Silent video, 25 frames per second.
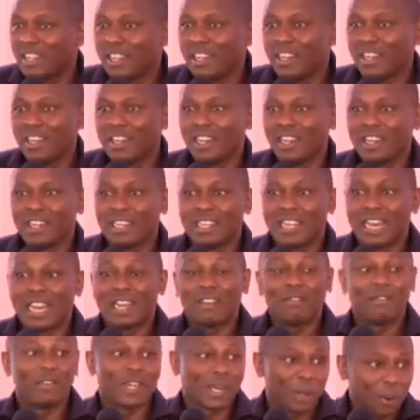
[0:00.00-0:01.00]
uh,
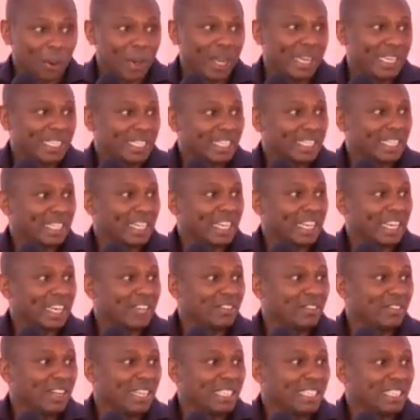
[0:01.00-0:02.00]
done very well in taking
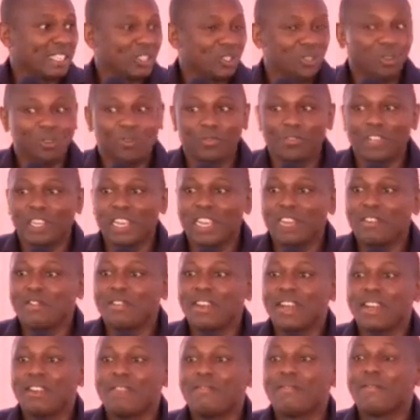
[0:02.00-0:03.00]
advantage of
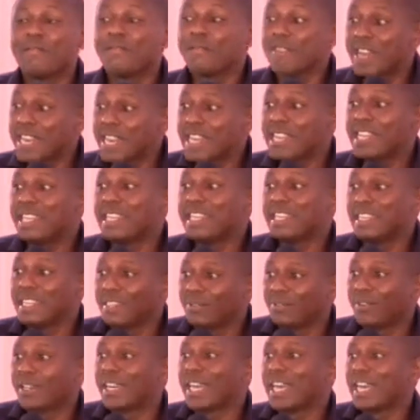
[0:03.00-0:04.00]
even very
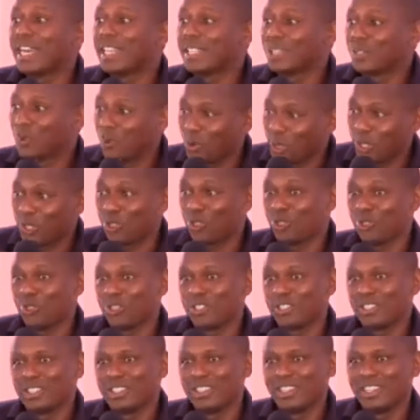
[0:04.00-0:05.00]
difficult
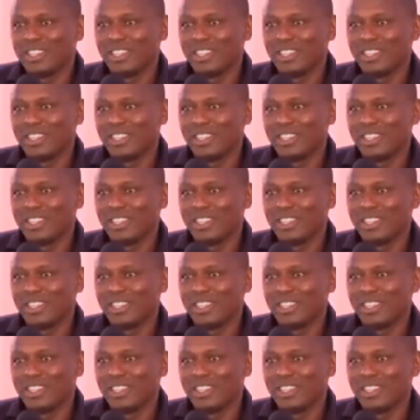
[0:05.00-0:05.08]
questions.